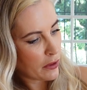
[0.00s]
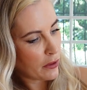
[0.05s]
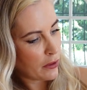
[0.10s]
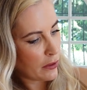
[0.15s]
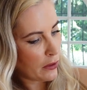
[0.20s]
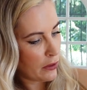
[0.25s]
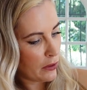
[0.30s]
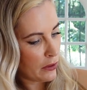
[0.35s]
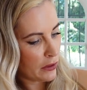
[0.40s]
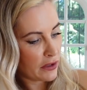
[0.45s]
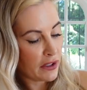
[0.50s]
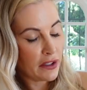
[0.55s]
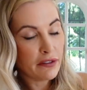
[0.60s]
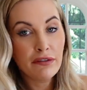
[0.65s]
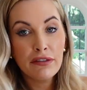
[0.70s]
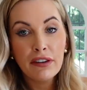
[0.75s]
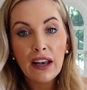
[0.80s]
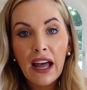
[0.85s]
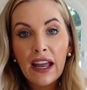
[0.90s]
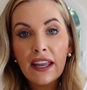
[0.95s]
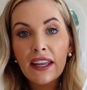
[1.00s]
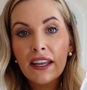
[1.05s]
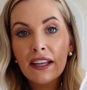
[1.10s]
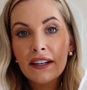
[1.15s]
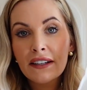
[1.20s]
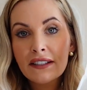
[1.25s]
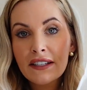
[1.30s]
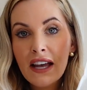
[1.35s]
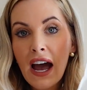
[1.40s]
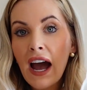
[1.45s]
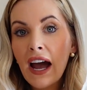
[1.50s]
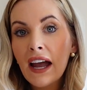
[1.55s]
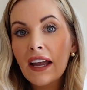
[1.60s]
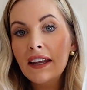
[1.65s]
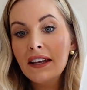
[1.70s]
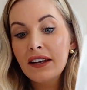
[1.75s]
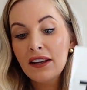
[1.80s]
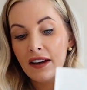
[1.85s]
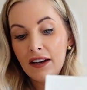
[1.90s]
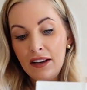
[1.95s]
called Flying
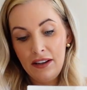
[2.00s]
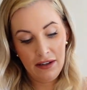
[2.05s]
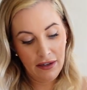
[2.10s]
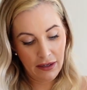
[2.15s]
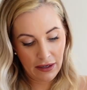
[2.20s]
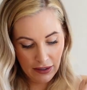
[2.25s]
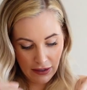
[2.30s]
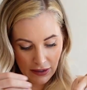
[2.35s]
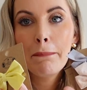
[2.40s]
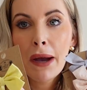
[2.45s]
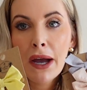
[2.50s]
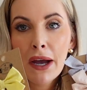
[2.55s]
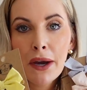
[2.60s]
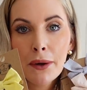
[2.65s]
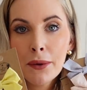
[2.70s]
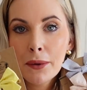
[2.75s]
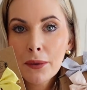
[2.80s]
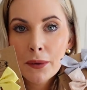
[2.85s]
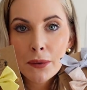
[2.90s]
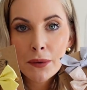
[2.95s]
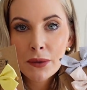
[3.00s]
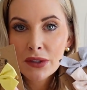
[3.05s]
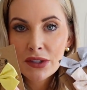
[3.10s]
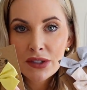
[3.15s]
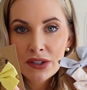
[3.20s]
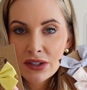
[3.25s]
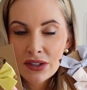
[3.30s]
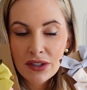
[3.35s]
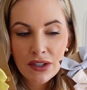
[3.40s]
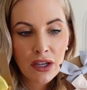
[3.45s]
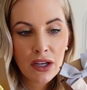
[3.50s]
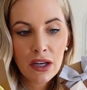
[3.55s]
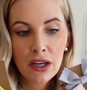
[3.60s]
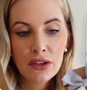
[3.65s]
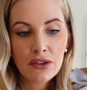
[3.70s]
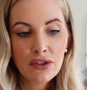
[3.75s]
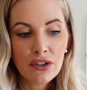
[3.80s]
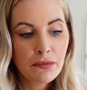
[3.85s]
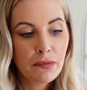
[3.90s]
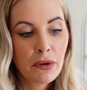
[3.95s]
Tiger. Bows,
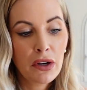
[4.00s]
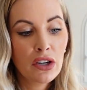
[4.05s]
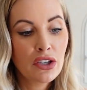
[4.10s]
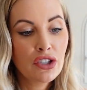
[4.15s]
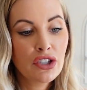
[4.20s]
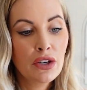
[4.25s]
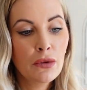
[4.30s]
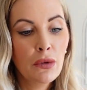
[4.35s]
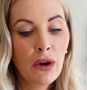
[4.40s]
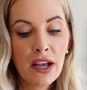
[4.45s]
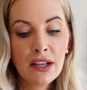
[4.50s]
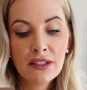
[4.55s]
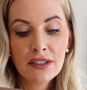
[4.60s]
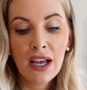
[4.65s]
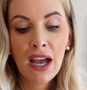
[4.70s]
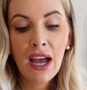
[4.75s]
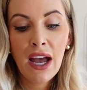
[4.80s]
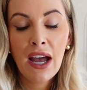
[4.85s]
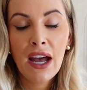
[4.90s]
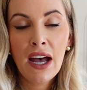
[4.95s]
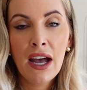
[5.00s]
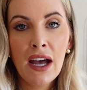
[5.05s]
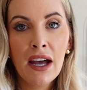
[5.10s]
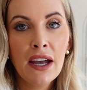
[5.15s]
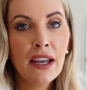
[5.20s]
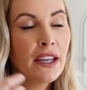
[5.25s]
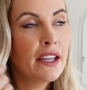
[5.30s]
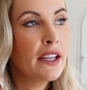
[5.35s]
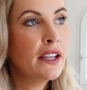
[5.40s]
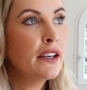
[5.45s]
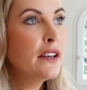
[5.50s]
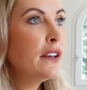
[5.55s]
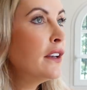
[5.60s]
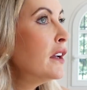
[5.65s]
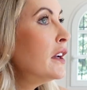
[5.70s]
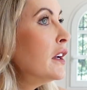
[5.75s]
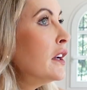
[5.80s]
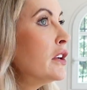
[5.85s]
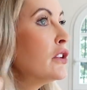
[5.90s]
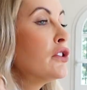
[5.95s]
just because she wears her hair in
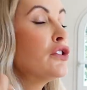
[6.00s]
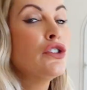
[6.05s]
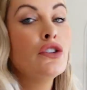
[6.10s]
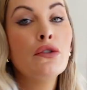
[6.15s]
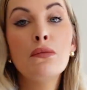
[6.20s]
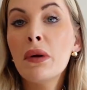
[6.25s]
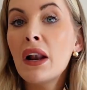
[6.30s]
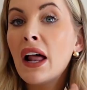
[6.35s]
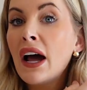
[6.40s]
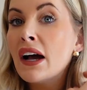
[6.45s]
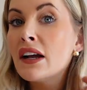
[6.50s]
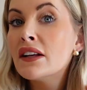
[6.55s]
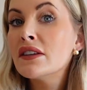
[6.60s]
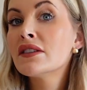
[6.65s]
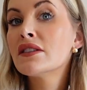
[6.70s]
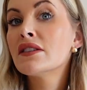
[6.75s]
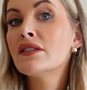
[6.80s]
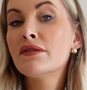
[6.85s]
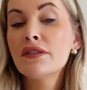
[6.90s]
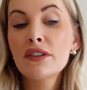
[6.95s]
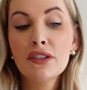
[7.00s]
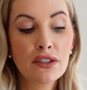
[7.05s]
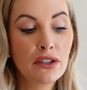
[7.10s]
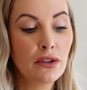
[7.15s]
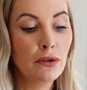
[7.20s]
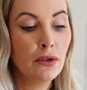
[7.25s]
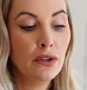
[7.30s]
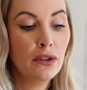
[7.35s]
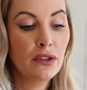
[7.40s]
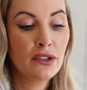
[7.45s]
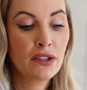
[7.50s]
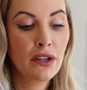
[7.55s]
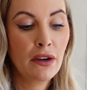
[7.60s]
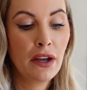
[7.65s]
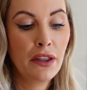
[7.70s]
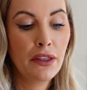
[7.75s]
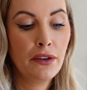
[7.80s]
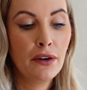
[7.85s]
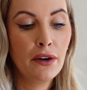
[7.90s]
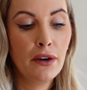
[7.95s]
two plaits for school, so
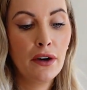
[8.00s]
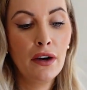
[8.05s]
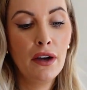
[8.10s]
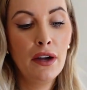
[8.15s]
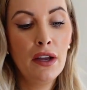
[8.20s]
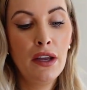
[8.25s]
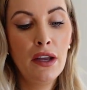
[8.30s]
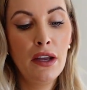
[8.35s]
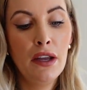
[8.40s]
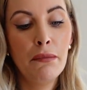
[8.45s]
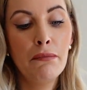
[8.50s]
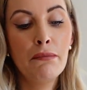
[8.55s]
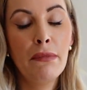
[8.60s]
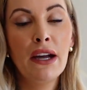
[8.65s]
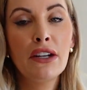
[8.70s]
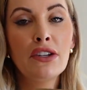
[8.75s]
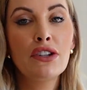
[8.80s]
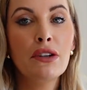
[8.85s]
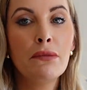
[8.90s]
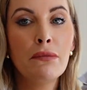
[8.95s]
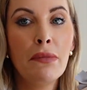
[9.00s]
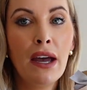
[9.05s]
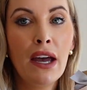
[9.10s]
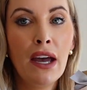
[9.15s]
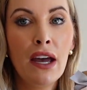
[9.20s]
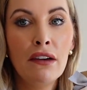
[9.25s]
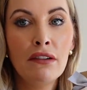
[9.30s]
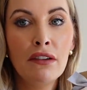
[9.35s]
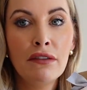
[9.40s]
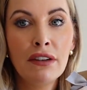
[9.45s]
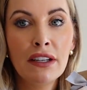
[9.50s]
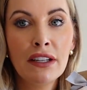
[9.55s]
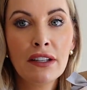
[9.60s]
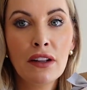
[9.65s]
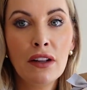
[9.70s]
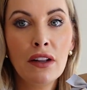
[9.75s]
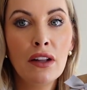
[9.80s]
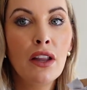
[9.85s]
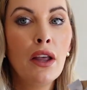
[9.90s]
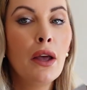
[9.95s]
I thought a matching pair of
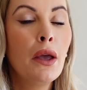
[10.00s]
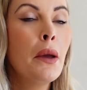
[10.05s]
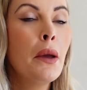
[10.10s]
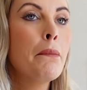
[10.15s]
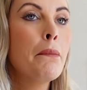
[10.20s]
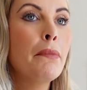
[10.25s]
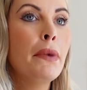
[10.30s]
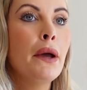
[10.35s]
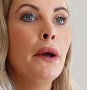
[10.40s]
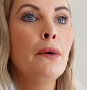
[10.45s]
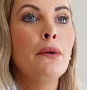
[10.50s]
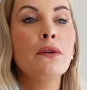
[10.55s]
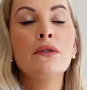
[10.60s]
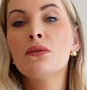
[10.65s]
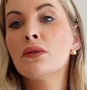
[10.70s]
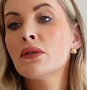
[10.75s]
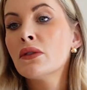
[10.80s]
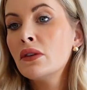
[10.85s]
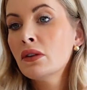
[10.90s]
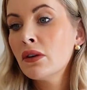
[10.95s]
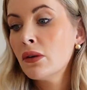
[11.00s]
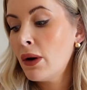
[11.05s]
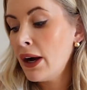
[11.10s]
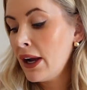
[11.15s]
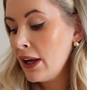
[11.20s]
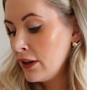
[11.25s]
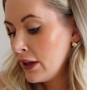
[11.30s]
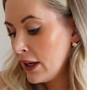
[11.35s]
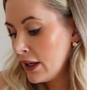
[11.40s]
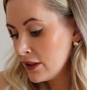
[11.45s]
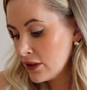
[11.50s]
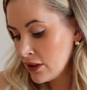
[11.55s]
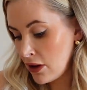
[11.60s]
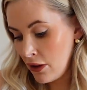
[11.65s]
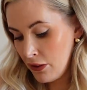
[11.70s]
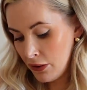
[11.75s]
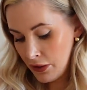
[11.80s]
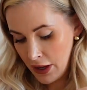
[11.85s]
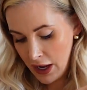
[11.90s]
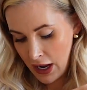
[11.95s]
little bows would look quite nice
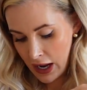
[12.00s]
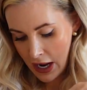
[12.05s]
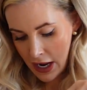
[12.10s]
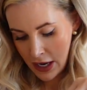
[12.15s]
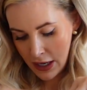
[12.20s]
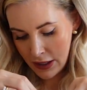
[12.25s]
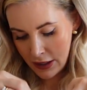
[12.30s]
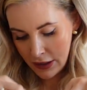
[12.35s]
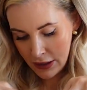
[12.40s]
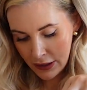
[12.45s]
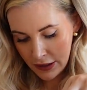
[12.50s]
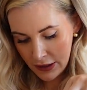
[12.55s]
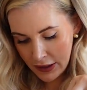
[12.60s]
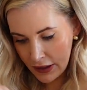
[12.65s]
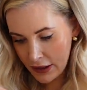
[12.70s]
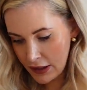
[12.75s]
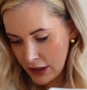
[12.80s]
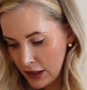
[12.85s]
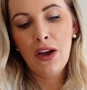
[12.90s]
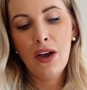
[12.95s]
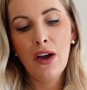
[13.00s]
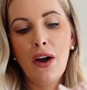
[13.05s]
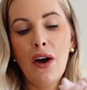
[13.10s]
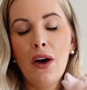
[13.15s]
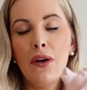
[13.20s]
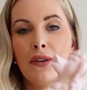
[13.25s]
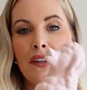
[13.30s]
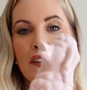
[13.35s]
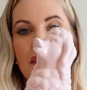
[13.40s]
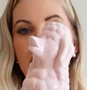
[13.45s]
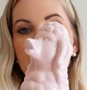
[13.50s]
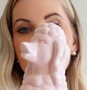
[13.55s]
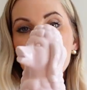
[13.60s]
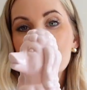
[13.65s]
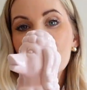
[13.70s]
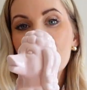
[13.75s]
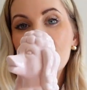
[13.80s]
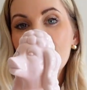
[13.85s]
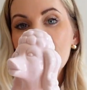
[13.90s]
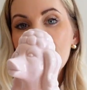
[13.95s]
on the ends. Oh, this is
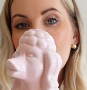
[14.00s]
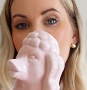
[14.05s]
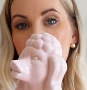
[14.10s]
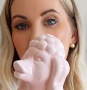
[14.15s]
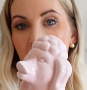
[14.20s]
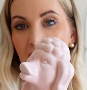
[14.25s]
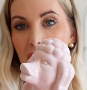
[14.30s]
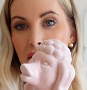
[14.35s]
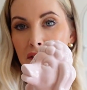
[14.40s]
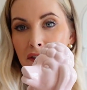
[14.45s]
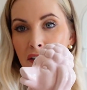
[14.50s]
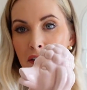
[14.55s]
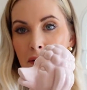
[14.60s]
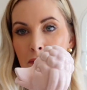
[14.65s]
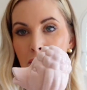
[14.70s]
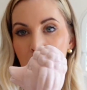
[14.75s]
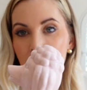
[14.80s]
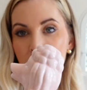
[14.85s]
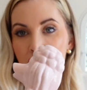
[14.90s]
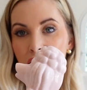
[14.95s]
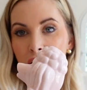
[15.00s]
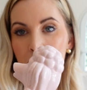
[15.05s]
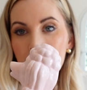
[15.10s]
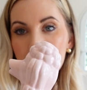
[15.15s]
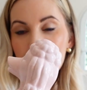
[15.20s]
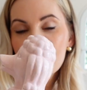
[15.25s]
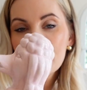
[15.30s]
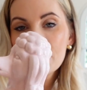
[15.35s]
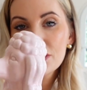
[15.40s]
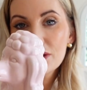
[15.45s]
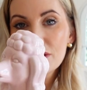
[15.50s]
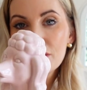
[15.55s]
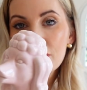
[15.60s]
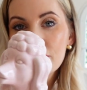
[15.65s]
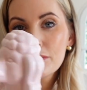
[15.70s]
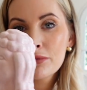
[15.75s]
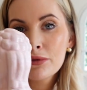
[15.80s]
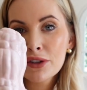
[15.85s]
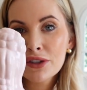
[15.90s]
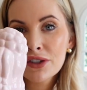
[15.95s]
for a little bathroom where she can put her
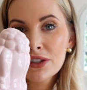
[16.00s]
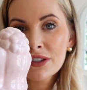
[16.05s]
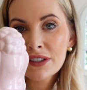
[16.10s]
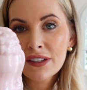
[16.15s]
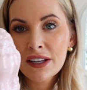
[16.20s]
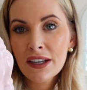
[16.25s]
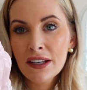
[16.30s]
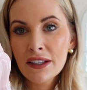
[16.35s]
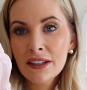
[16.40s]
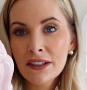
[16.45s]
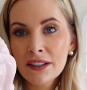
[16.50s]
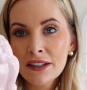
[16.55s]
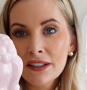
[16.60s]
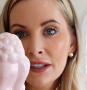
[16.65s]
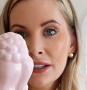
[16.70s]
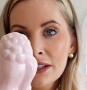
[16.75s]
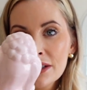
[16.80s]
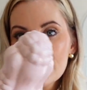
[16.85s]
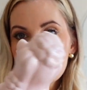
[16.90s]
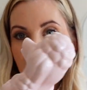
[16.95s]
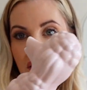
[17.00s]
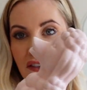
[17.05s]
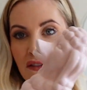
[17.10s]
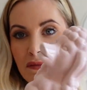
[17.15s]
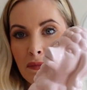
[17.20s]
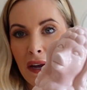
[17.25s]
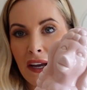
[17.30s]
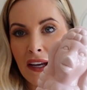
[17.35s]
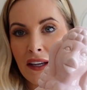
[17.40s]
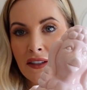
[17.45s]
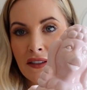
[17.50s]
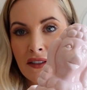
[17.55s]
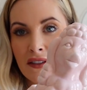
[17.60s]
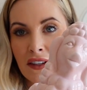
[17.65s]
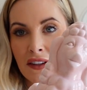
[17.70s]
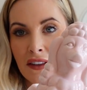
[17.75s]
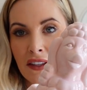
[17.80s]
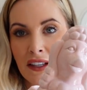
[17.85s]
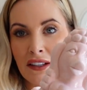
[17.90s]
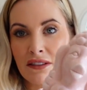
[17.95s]
toothbrushes in and a
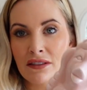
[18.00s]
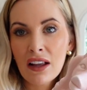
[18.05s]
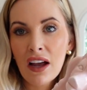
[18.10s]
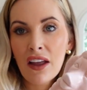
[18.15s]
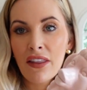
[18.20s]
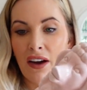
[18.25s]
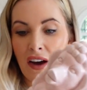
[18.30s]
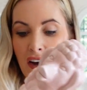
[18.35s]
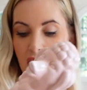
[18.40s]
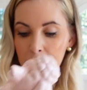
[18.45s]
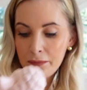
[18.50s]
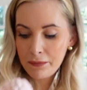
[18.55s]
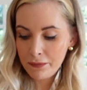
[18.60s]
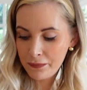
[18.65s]
toothpaste and things like that.